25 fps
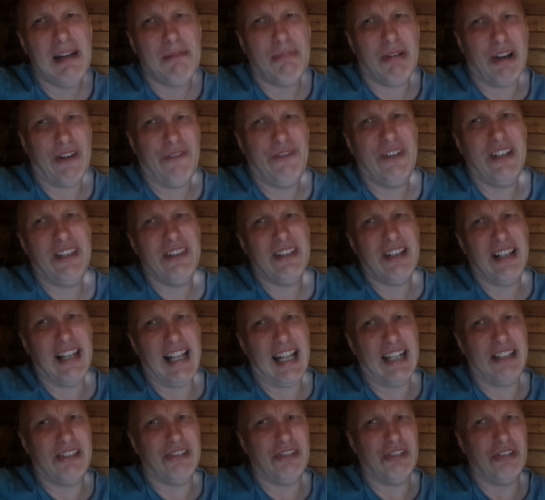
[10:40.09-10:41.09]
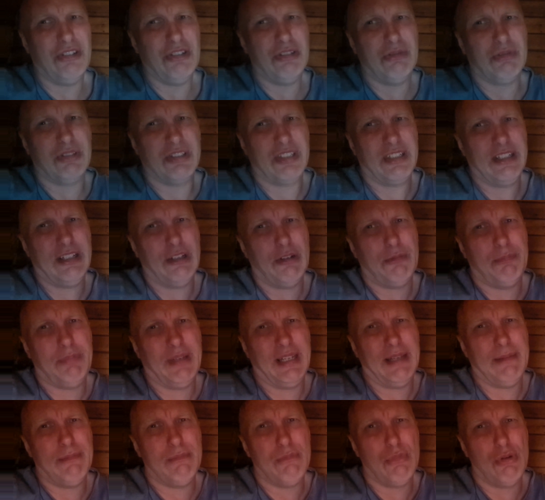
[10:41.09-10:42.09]
But I think The Legend was a little
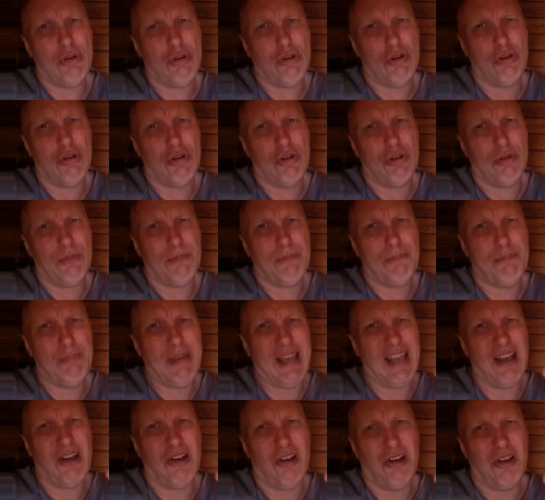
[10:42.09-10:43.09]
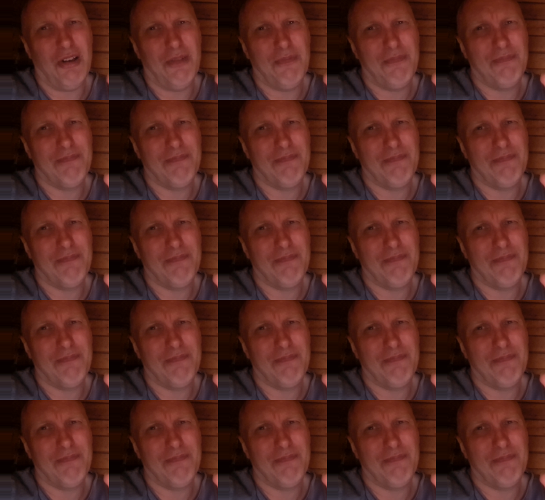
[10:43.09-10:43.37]
bit more better.